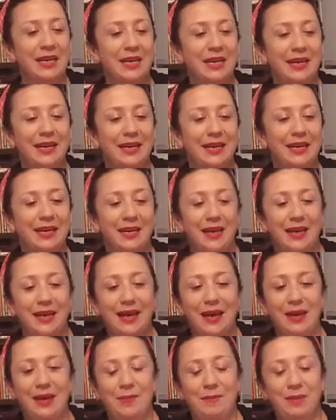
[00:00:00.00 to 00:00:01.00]
in,
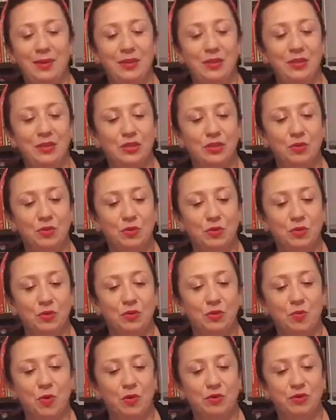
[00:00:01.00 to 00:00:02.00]
because
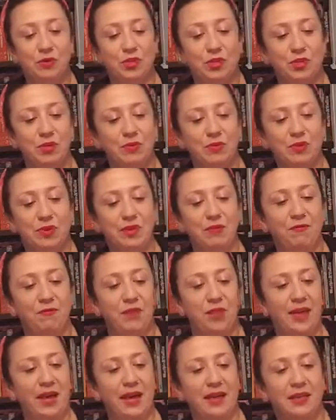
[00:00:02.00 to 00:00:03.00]
you want to give
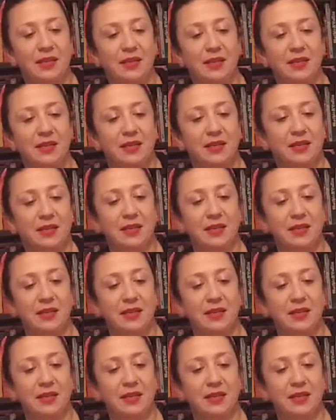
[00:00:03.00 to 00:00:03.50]
that